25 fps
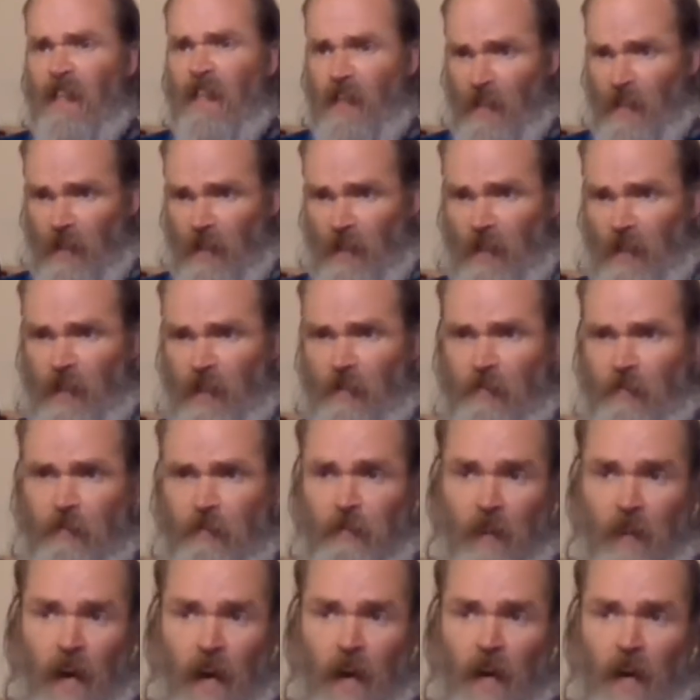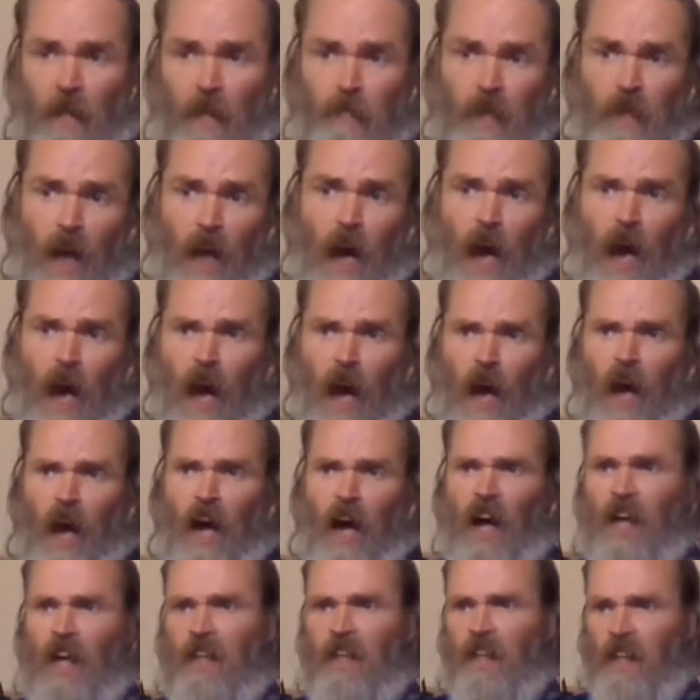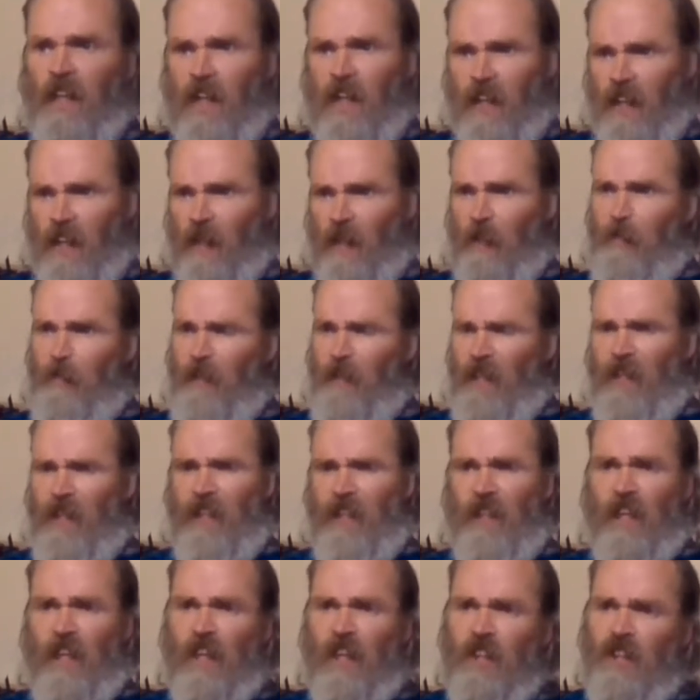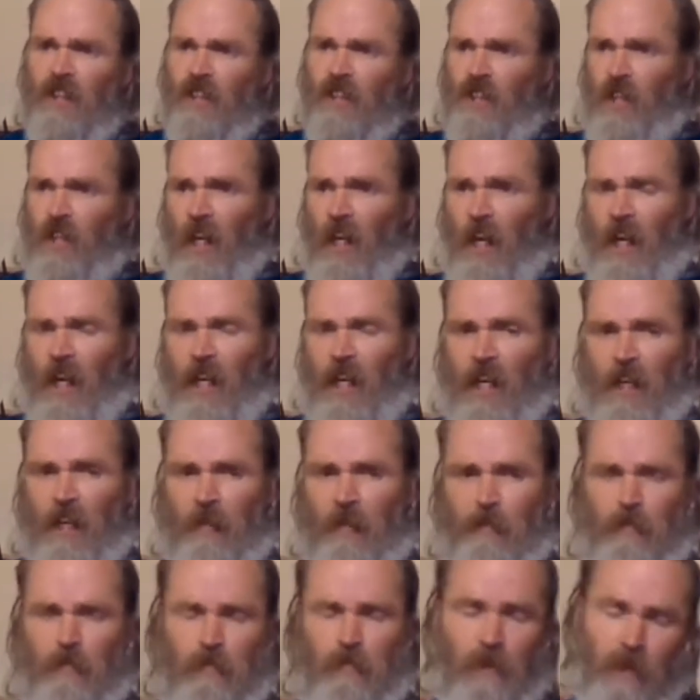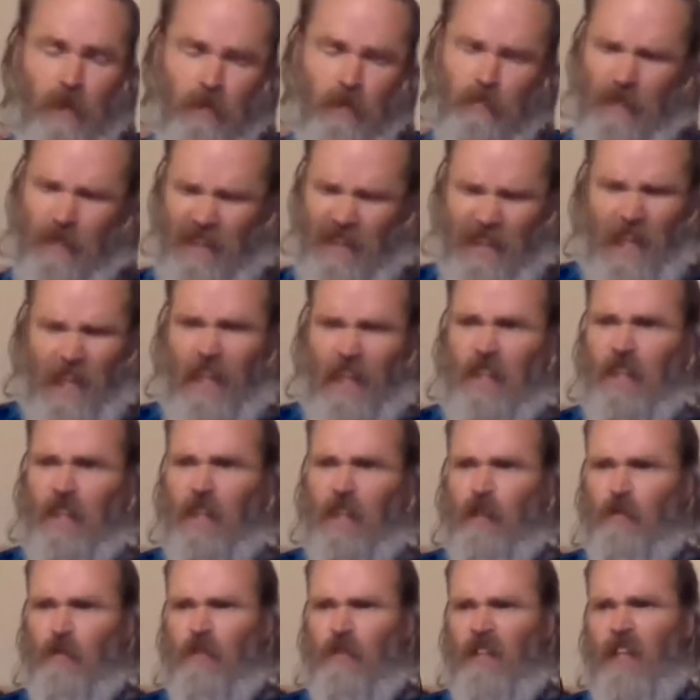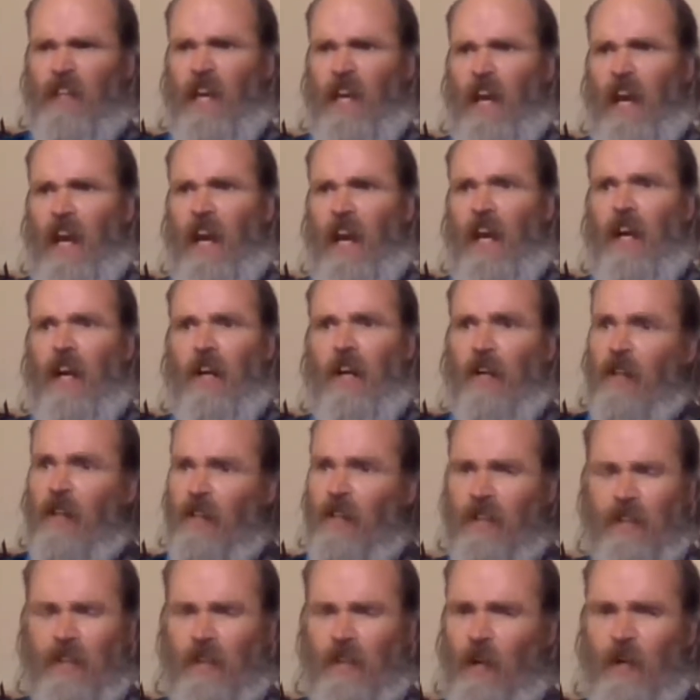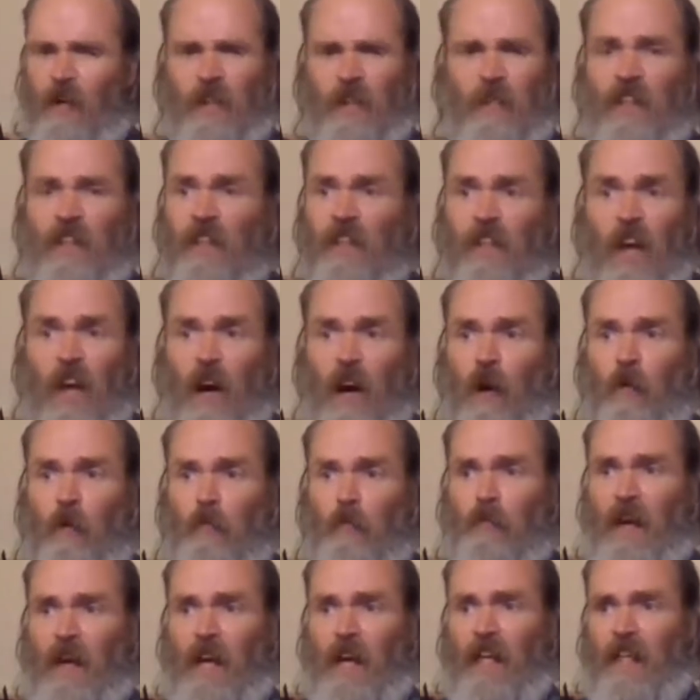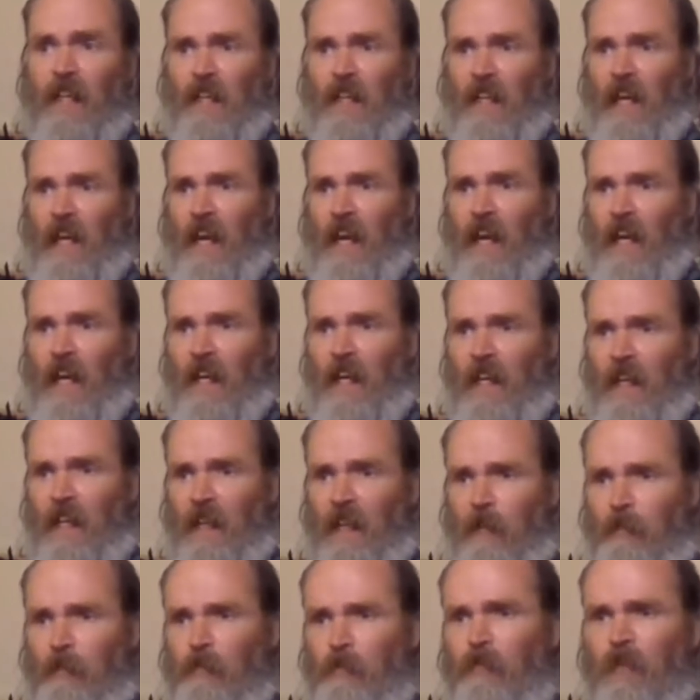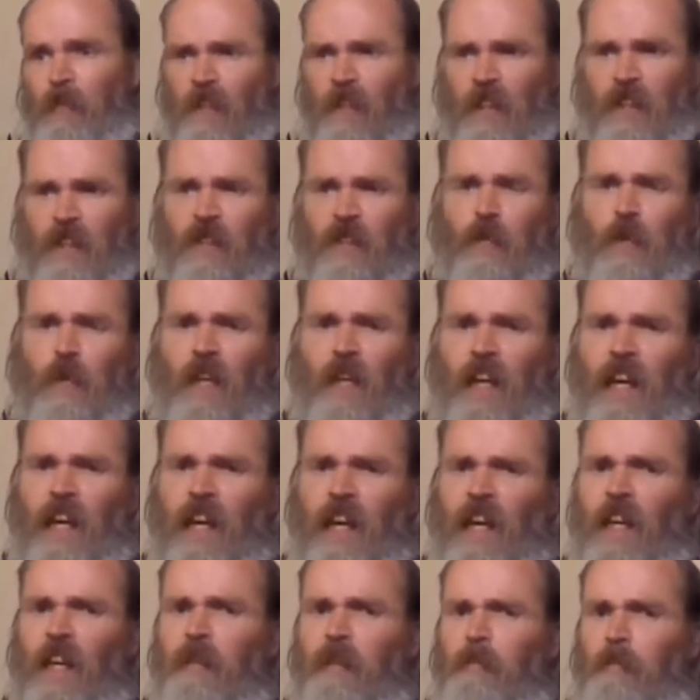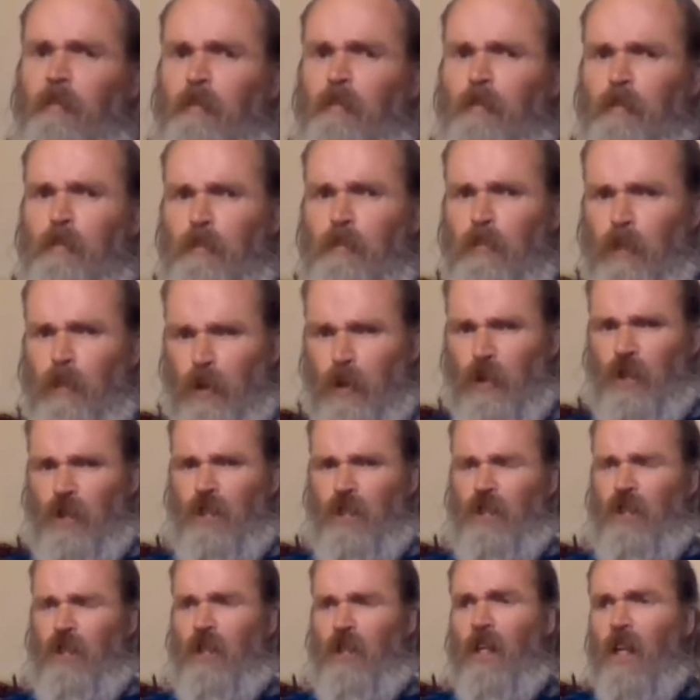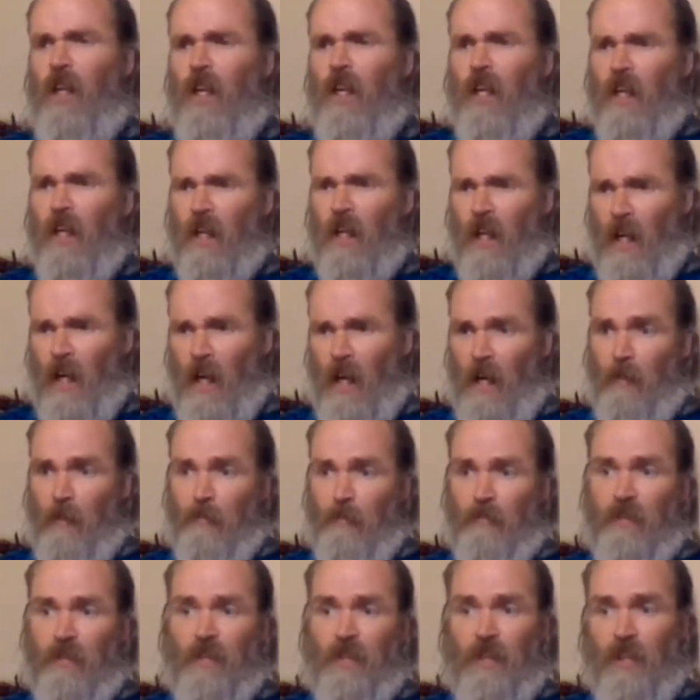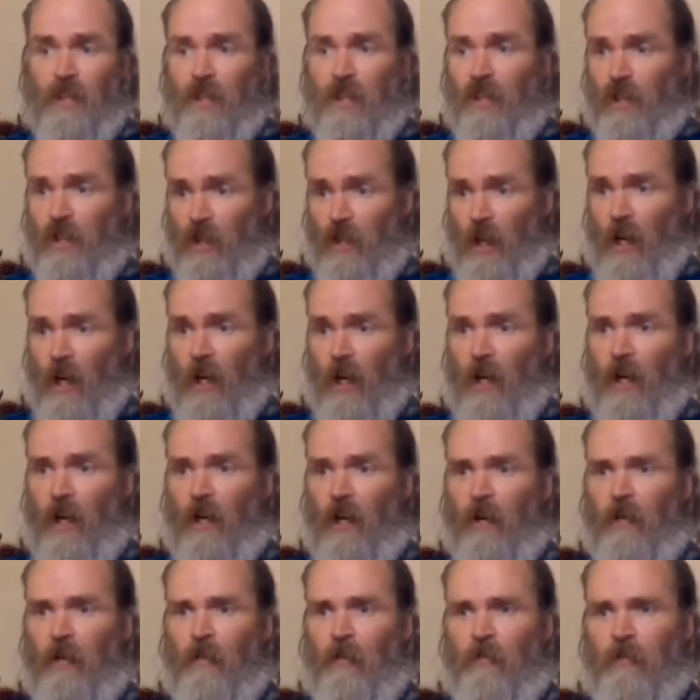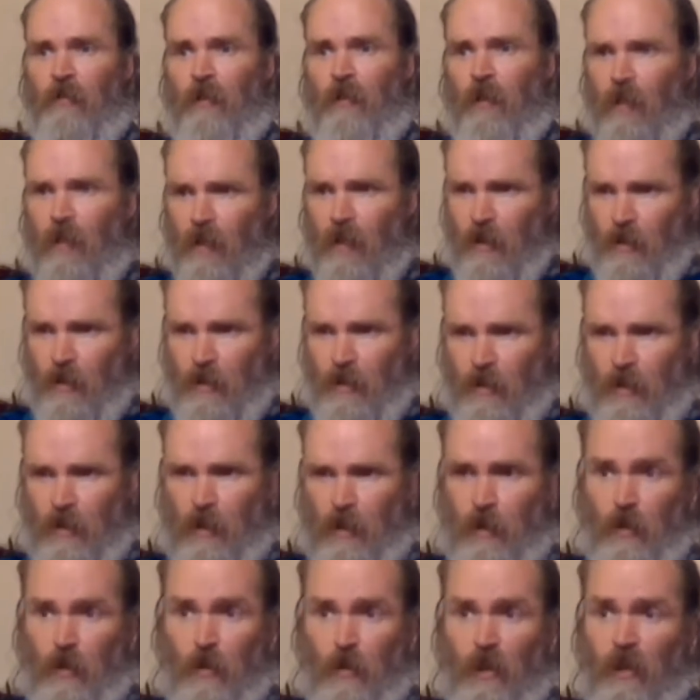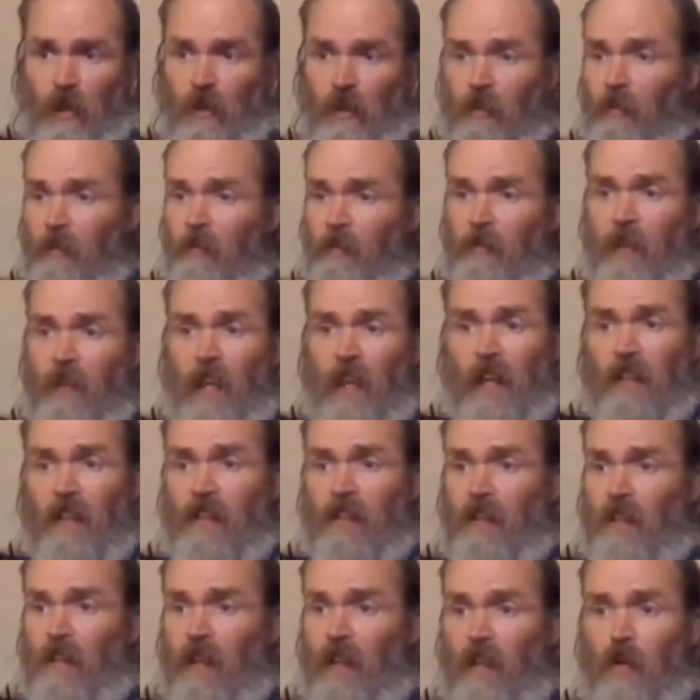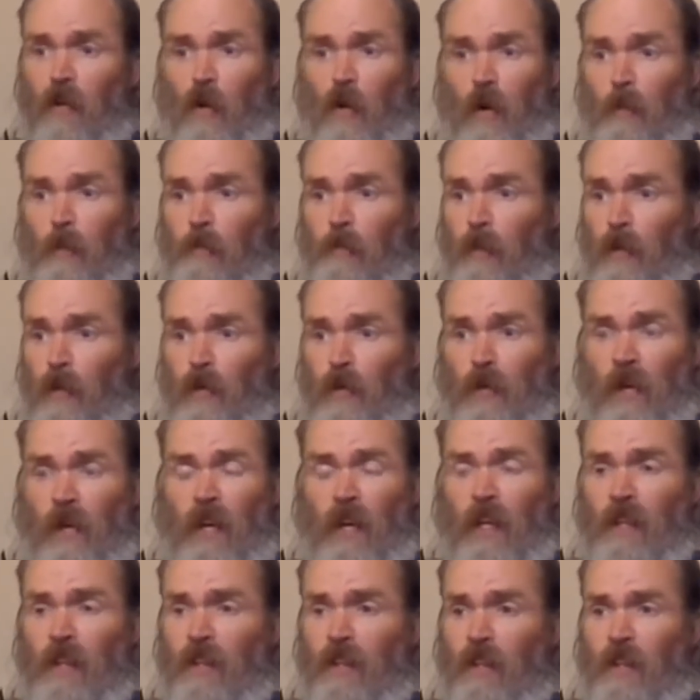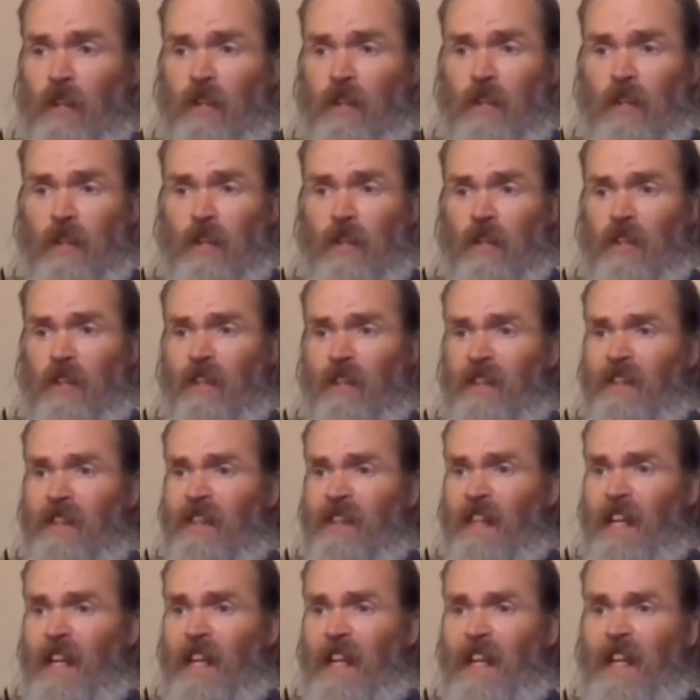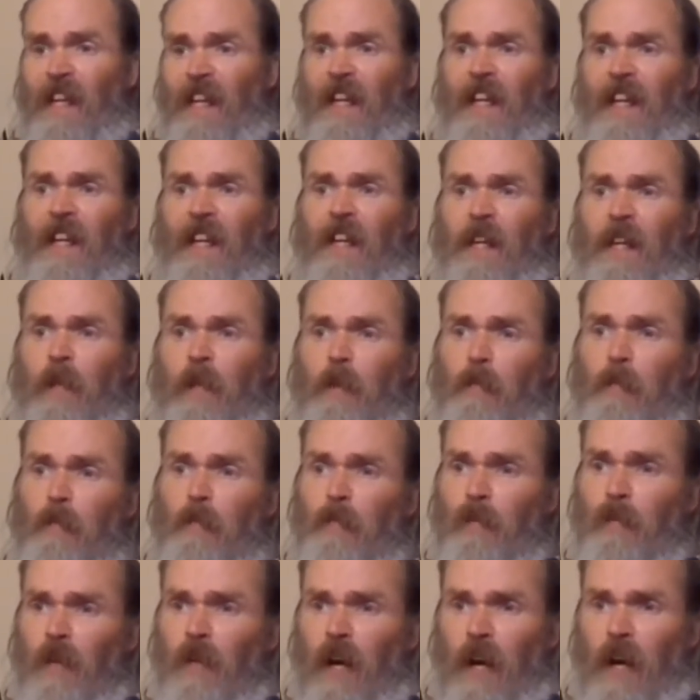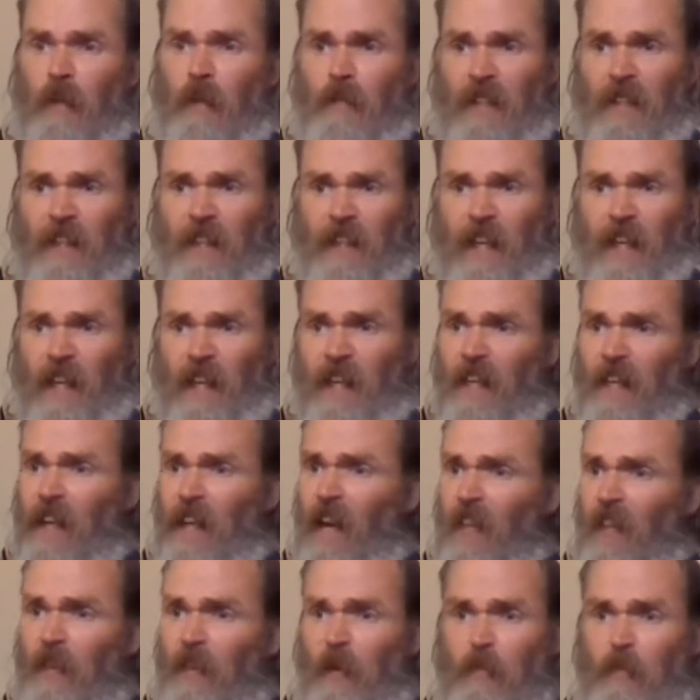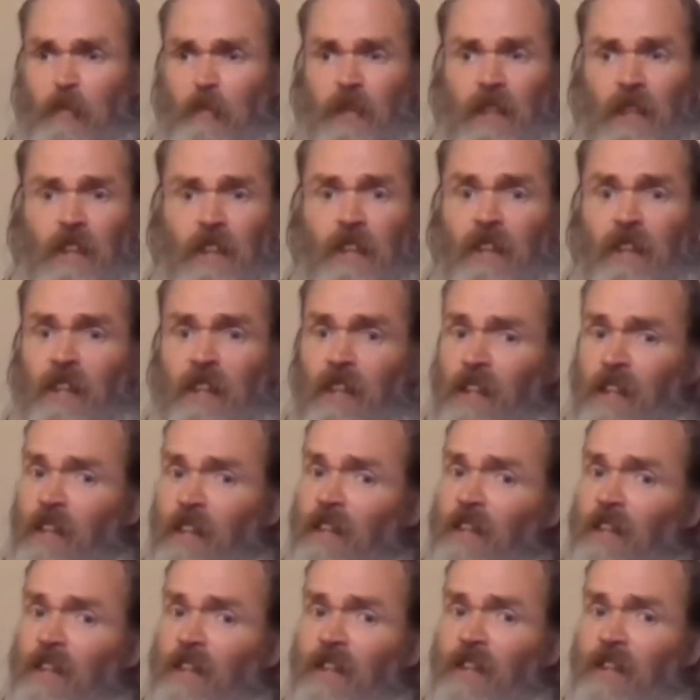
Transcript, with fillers: If I'm gone, it'll be a shame, but like you care, you don't even know my name. Cause when push comes to shove, you will flex on corporations and probably get another million